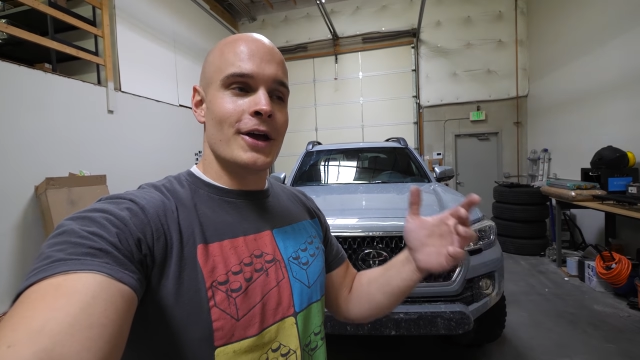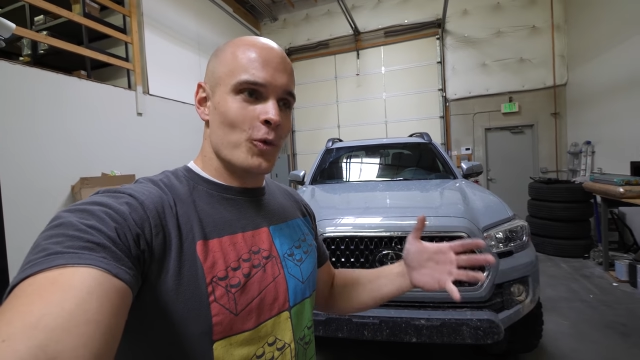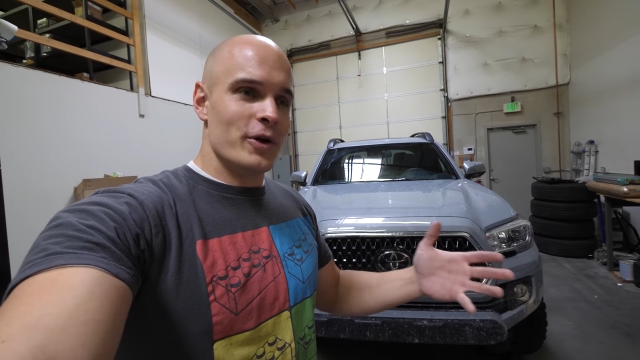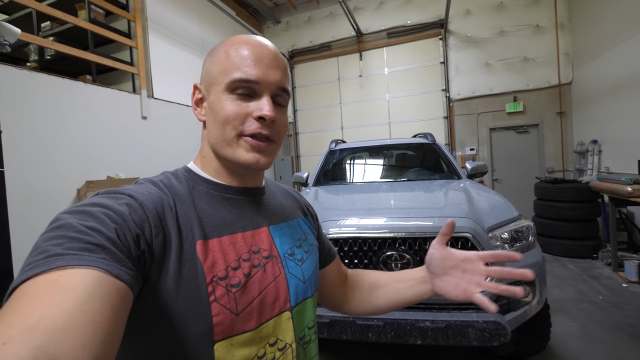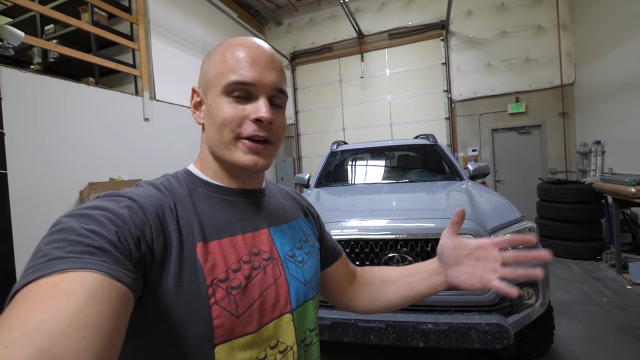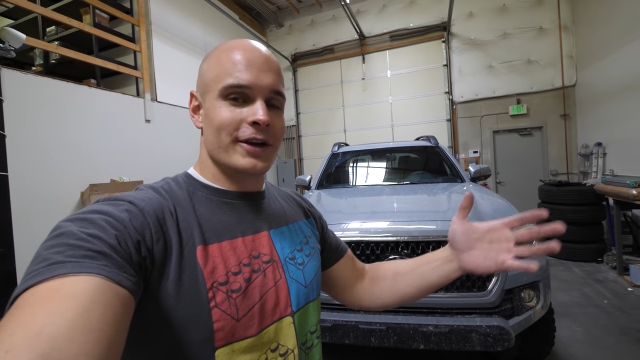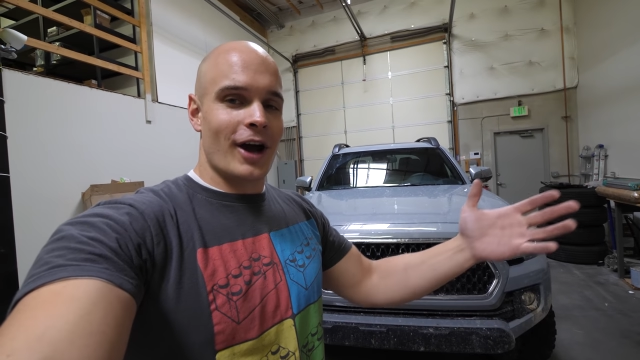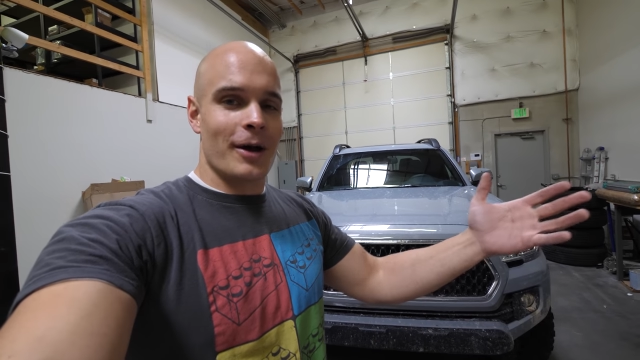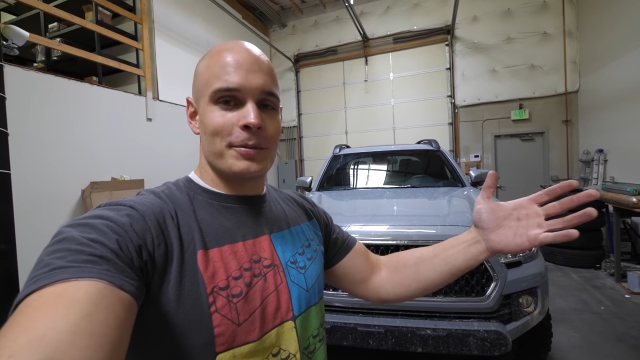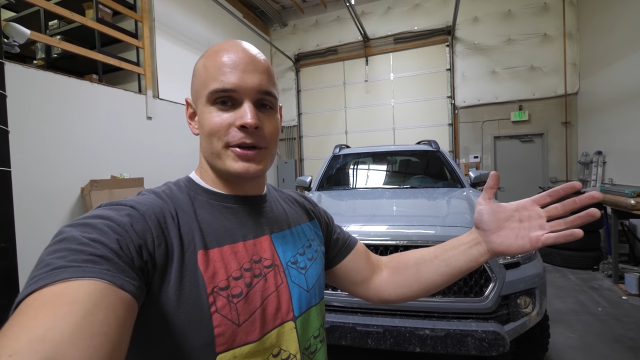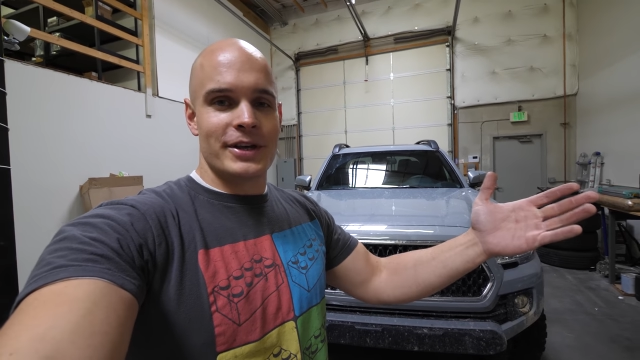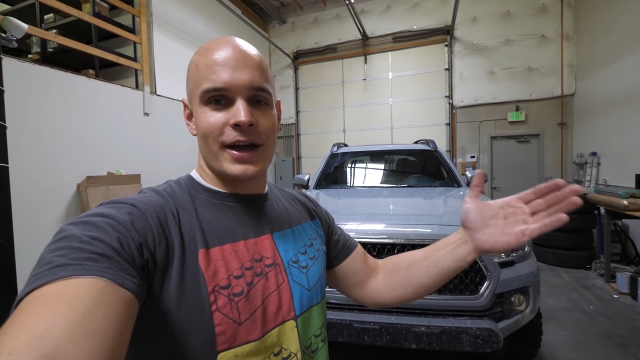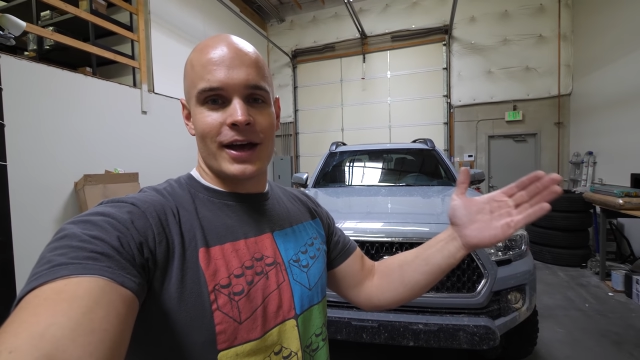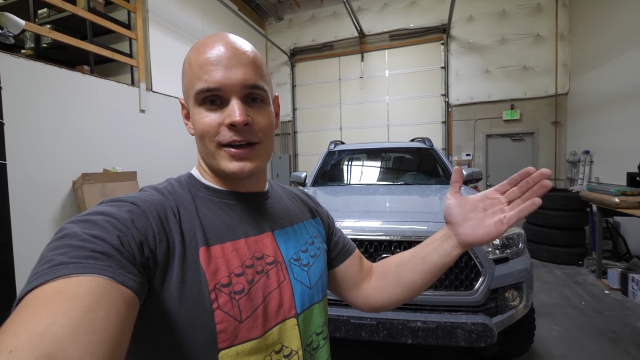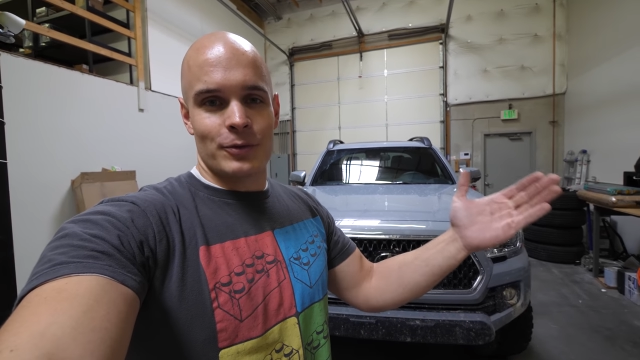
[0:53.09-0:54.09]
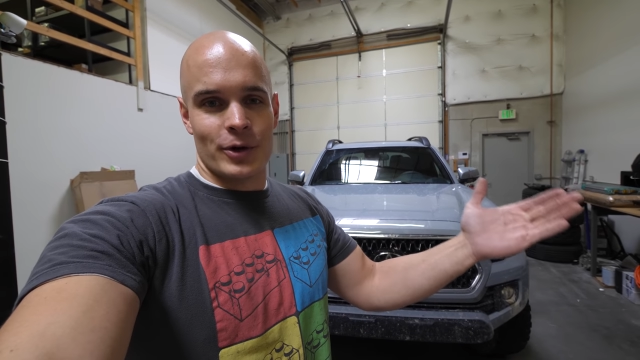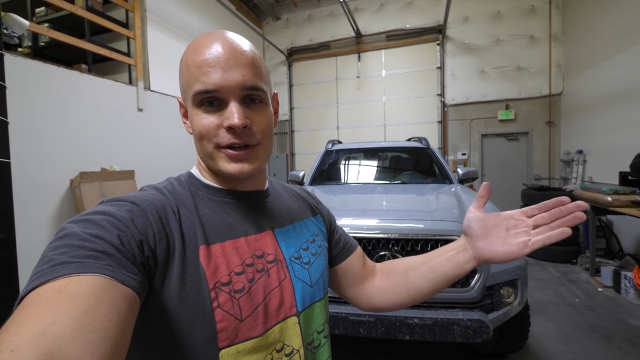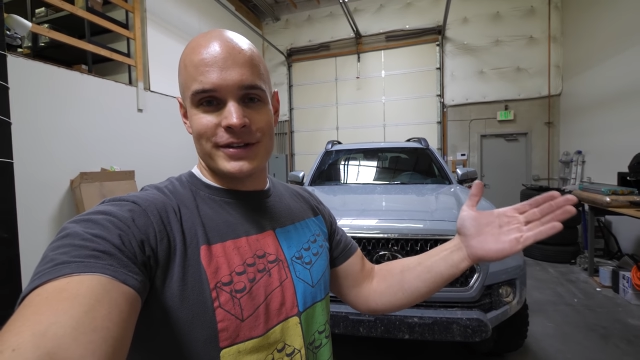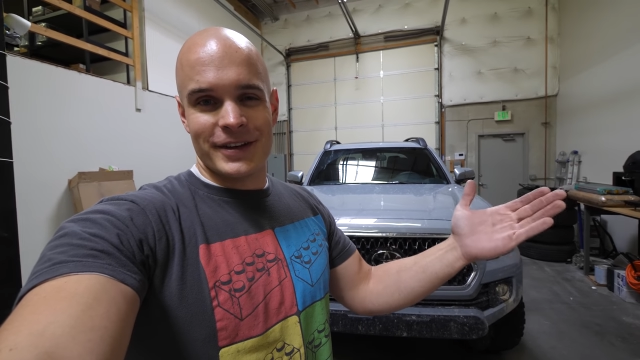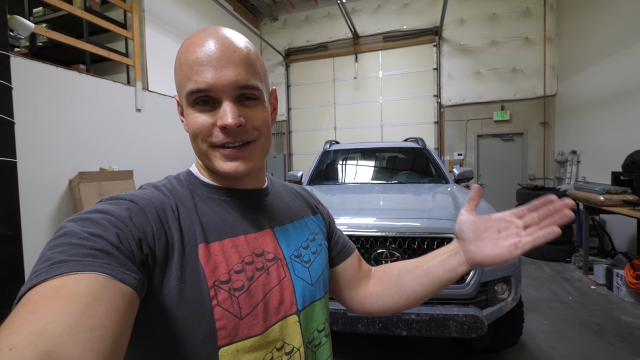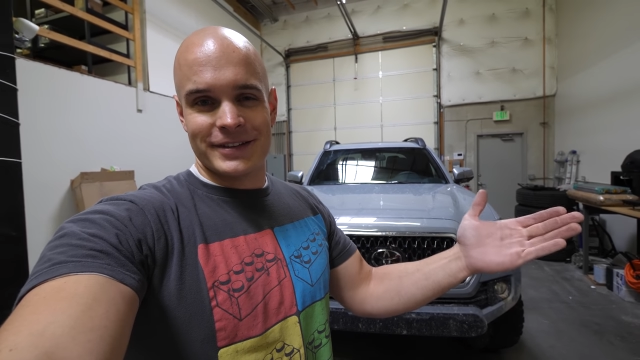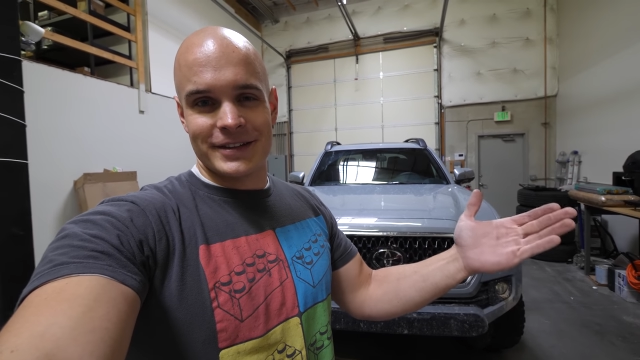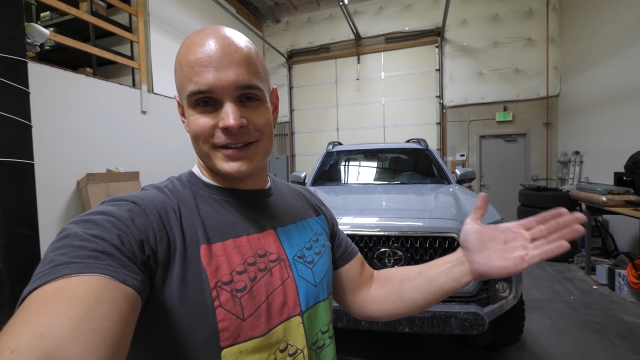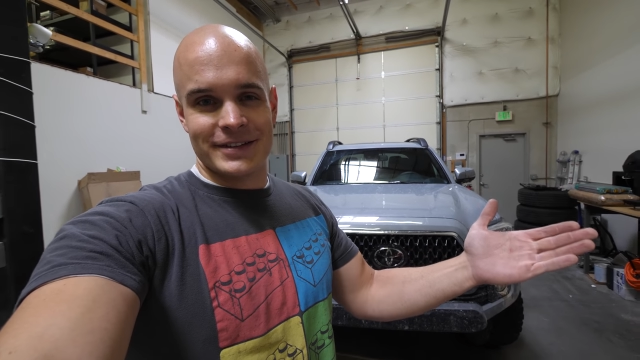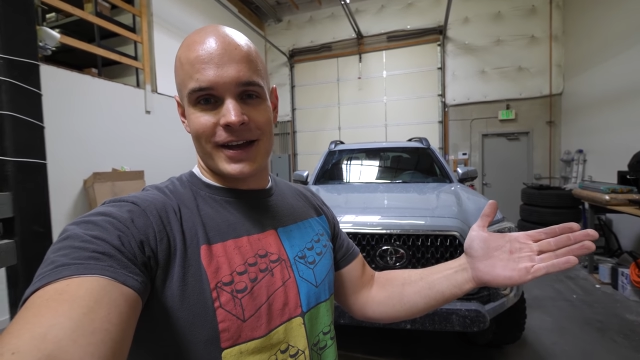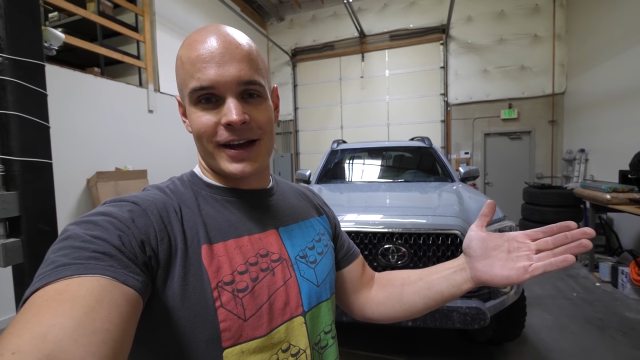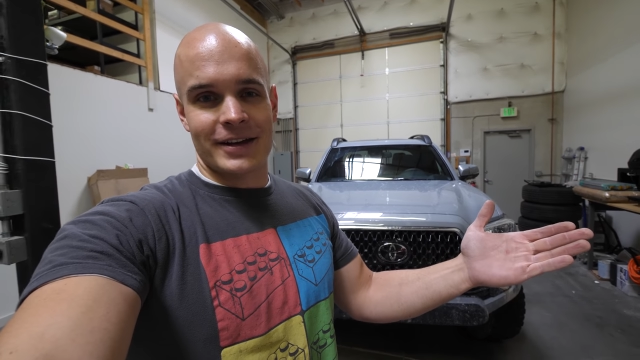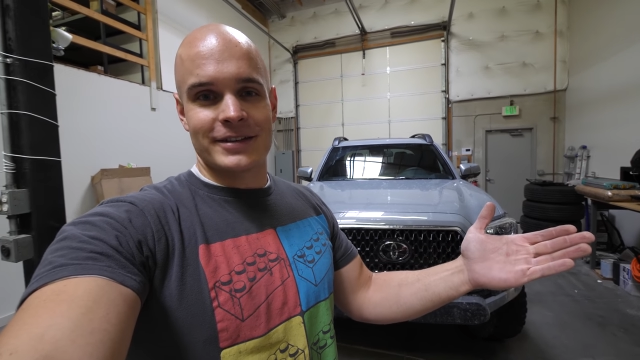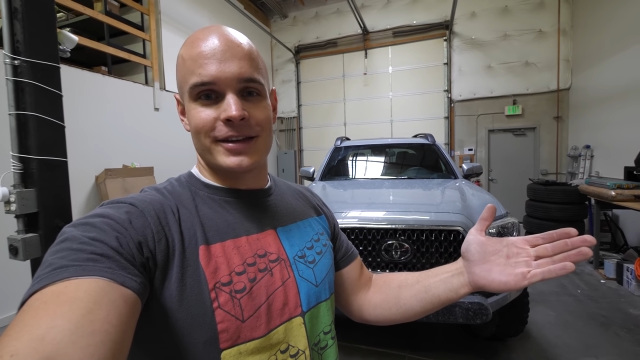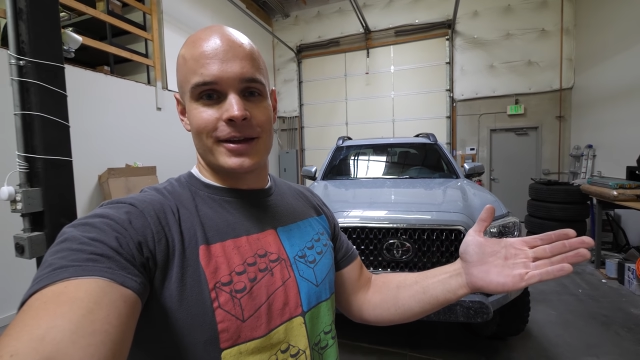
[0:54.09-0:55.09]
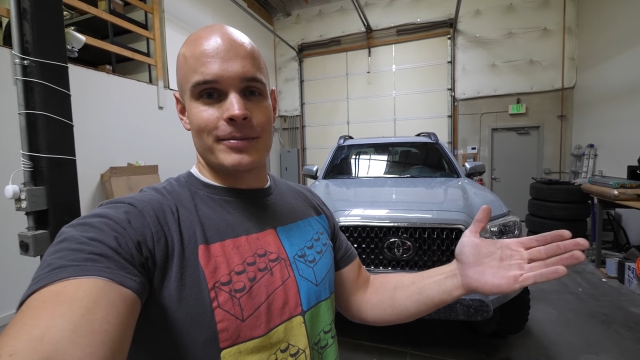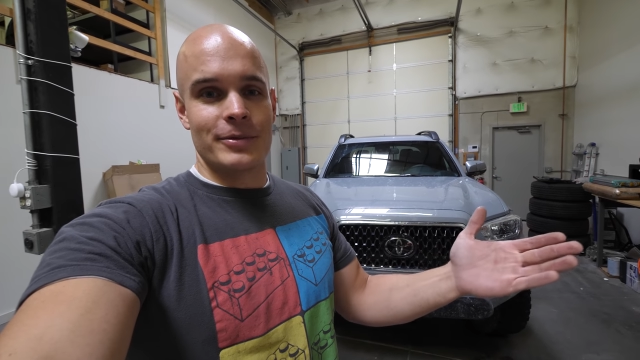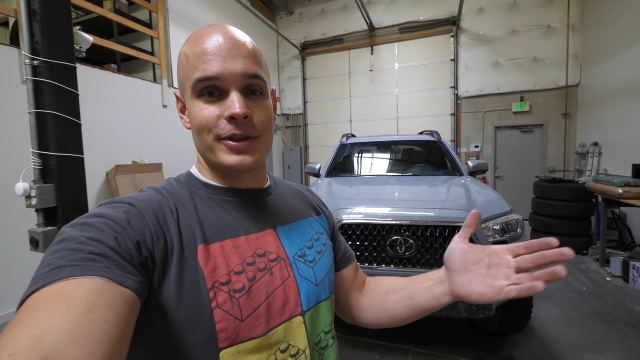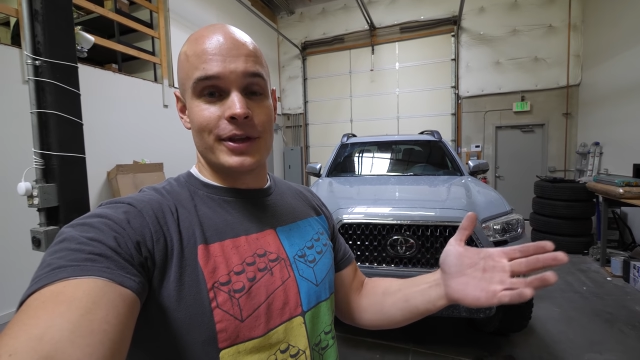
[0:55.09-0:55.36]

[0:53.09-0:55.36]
when the copycat one does the exact same